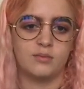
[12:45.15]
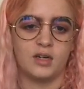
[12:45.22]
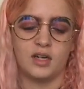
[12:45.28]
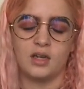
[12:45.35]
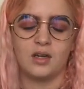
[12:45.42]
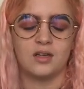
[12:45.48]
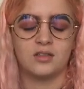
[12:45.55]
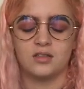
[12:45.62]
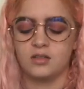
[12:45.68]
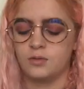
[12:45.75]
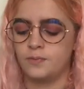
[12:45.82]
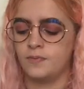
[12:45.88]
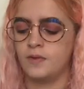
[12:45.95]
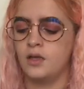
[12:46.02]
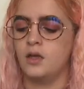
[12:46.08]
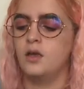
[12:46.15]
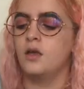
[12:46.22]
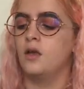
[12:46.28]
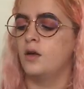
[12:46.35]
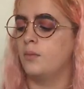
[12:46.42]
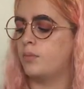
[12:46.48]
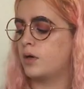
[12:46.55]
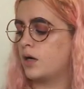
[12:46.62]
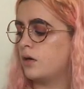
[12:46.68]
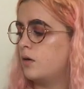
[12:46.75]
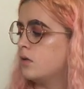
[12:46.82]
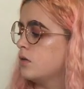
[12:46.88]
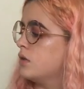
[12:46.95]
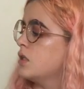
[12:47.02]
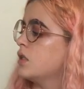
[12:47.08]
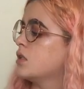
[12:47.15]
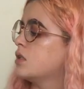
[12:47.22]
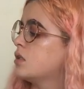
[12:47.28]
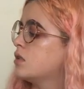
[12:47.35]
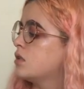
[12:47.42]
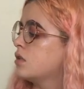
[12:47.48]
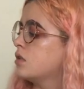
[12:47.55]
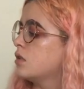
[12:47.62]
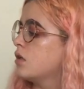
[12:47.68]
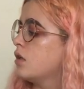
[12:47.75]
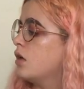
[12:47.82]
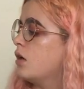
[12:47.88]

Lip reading: I guess. But I got this